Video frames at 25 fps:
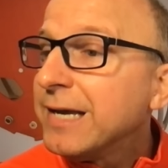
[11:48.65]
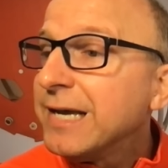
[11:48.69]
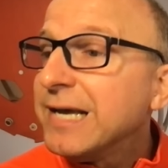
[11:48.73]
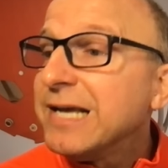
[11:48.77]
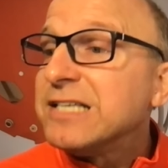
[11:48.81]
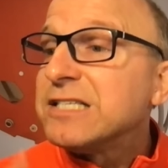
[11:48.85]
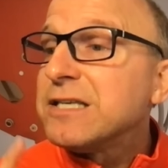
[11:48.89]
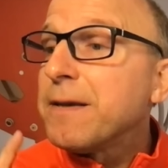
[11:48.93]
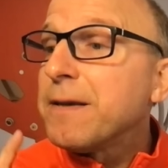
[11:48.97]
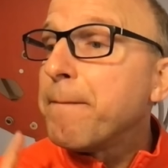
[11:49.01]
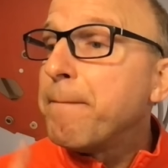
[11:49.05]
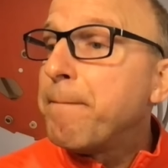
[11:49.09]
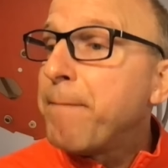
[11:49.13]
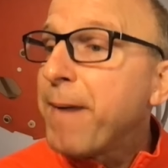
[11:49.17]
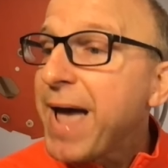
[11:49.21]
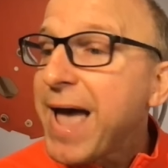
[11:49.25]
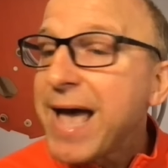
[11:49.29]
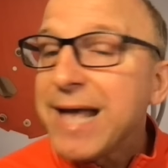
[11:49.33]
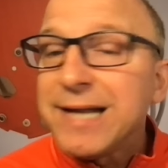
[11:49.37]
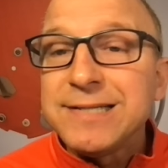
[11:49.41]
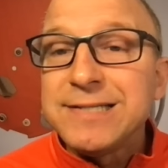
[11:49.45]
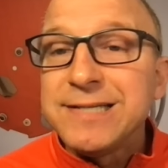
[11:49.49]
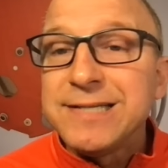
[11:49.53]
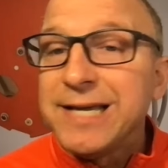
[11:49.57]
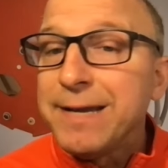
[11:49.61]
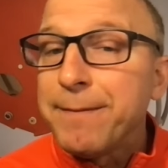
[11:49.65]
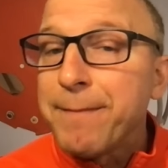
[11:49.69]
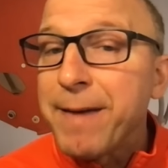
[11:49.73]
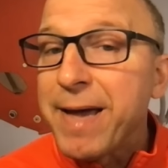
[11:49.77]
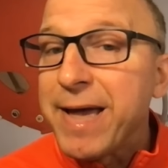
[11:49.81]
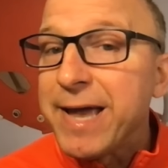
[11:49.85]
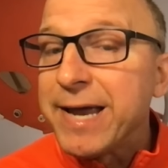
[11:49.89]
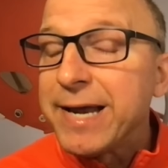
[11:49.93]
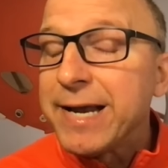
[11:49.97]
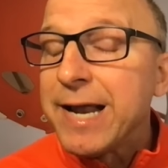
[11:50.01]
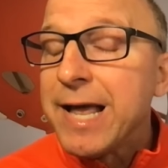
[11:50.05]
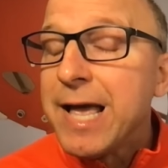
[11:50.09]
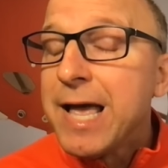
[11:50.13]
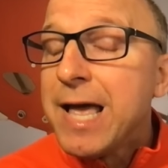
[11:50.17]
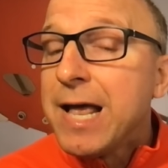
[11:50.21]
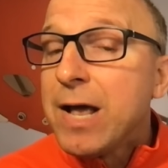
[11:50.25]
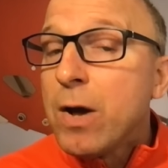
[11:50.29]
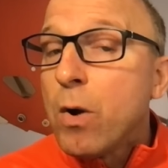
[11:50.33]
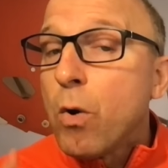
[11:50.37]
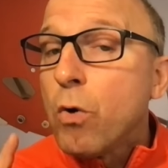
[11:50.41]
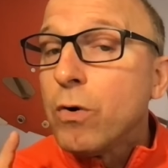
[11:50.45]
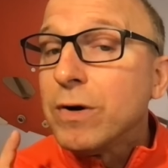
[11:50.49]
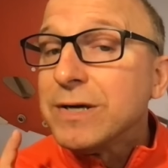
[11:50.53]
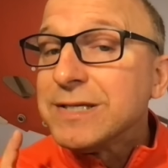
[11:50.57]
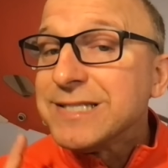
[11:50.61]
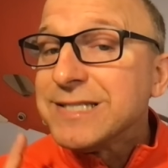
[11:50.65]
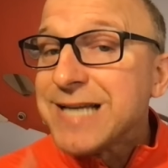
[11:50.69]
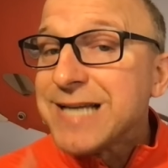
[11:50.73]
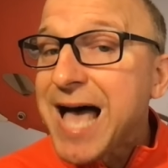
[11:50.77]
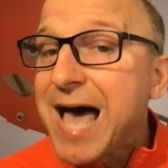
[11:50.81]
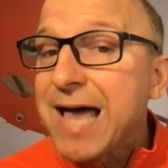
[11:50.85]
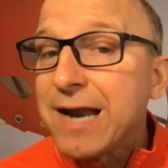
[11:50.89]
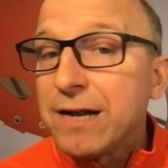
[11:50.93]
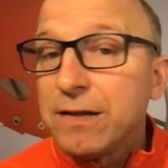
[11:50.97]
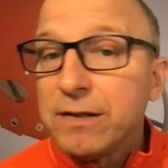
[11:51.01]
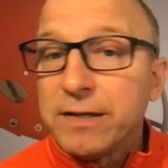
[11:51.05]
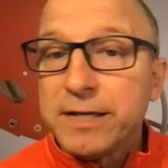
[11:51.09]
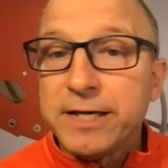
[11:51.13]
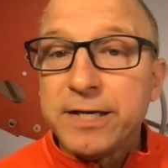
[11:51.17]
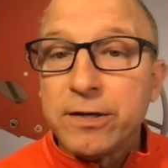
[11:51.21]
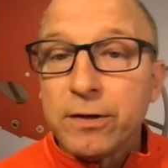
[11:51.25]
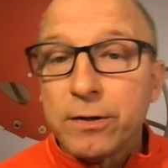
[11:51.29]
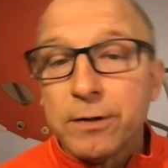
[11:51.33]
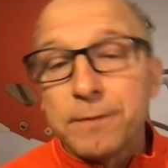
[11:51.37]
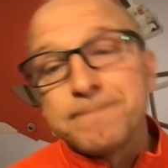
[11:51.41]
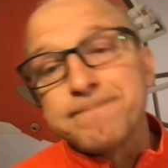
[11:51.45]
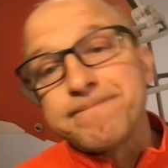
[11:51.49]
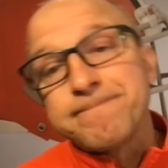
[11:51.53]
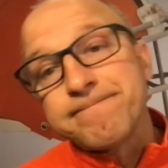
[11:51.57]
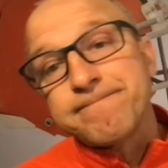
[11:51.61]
is a bad teammate, or is not a leader.